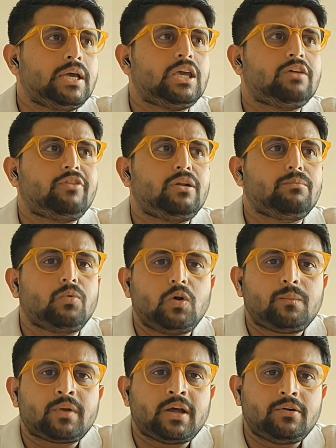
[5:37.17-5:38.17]
given
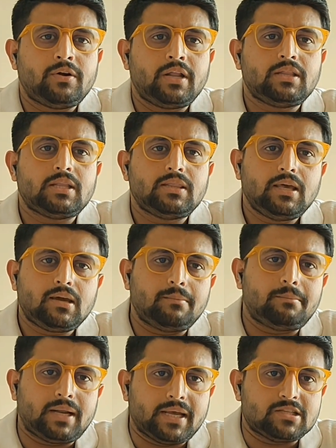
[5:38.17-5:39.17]
more priority than the
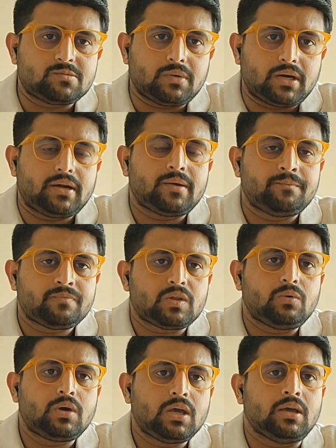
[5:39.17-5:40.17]
compliance part.
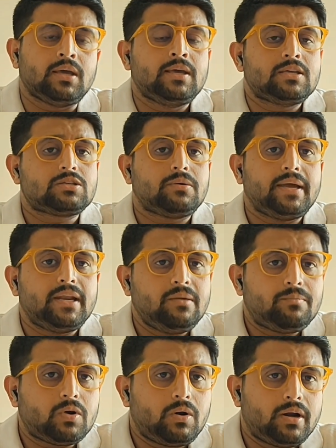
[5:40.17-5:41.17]
Okay, so
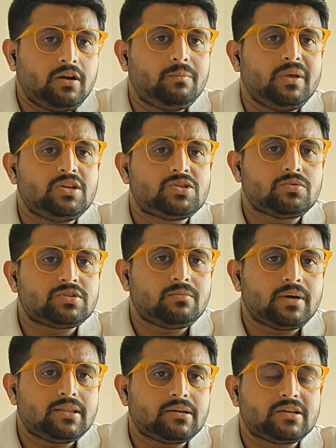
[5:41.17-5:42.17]
any product being chosen
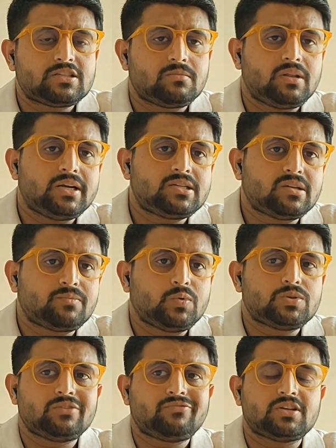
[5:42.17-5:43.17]
by the customer, let's
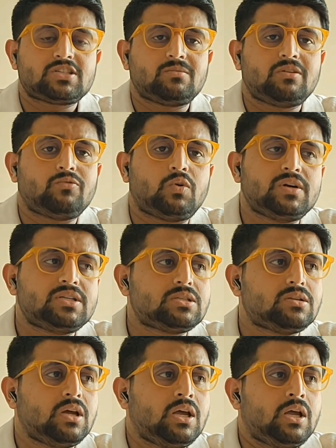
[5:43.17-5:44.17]
suppose if customer
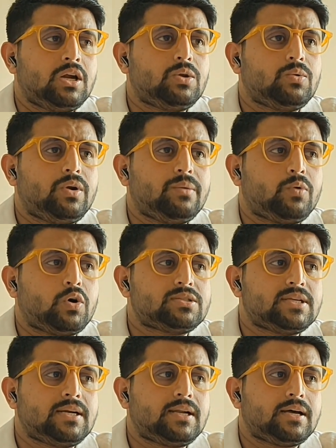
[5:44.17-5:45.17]
wants to
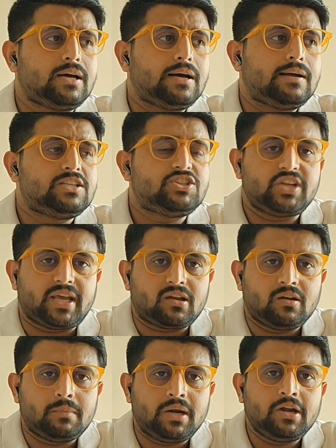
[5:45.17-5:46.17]
deposit a check
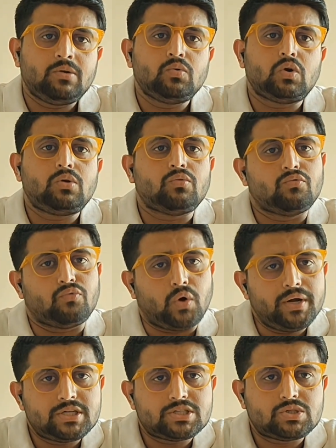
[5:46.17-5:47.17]
but he do not
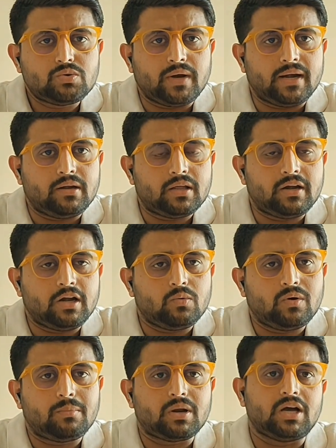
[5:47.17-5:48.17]
wants to enter
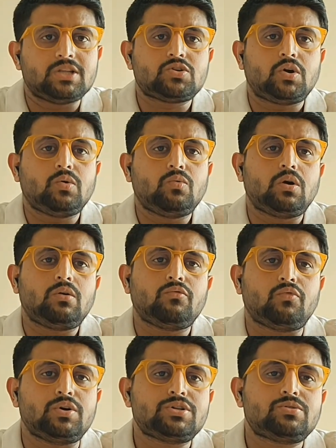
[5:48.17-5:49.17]
into a branch or do not
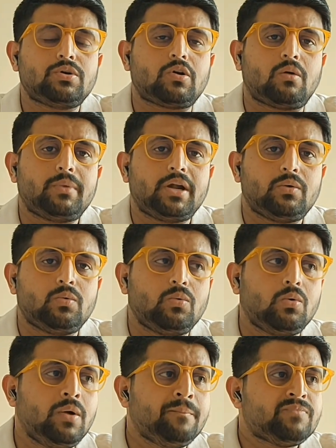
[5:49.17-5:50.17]
wants to drop it
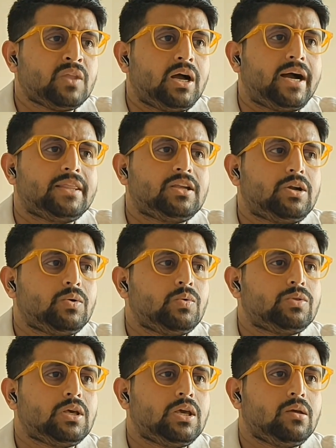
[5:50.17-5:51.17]
to either to
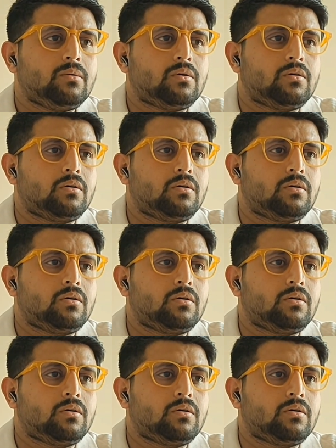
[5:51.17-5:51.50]
the